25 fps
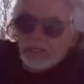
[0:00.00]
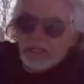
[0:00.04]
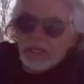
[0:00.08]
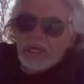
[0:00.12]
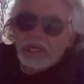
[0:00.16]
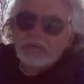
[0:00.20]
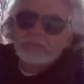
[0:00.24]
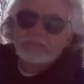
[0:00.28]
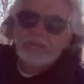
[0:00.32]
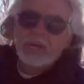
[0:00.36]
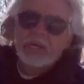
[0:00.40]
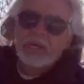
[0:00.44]

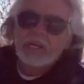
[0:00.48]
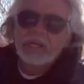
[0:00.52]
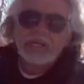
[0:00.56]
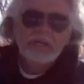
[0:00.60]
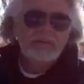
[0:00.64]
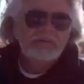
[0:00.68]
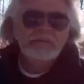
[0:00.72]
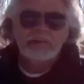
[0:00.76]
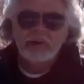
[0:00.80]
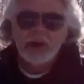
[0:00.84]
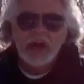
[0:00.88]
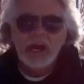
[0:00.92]
That
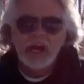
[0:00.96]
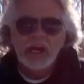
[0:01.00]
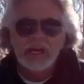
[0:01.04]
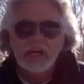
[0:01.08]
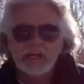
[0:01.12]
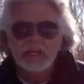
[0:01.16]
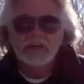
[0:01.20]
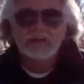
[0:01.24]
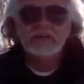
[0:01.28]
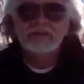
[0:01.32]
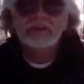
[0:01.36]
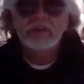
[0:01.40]
plane
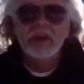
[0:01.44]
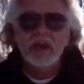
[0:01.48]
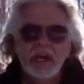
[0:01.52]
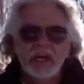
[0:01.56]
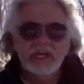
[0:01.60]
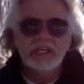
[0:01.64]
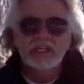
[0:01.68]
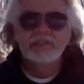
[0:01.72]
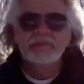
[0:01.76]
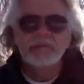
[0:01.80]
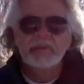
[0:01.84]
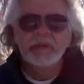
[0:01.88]
flying
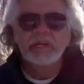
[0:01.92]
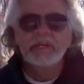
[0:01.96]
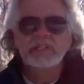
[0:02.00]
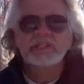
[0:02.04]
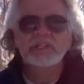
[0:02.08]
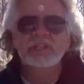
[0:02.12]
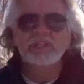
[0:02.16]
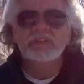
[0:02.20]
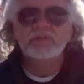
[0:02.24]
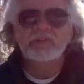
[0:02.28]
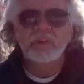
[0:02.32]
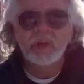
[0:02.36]
flies because
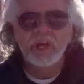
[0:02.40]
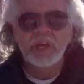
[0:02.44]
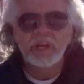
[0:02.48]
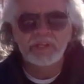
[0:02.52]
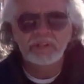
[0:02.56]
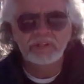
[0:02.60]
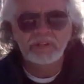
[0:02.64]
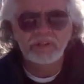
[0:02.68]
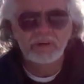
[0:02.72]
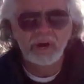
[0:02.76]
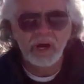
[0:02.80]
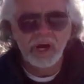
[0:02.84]
it's flying
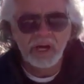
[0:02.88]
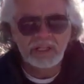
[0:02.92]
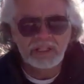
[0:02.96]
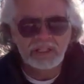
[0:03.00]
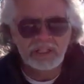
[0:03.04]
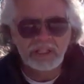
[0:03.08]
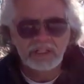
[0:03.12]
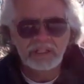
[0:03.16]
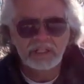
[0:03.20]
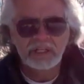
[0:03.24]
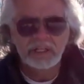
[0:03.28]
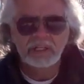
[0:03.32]
through
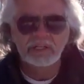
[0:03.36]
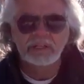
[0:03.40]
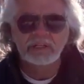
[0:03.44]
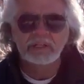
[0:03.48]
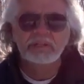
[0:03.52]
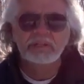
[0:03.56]
oxygen.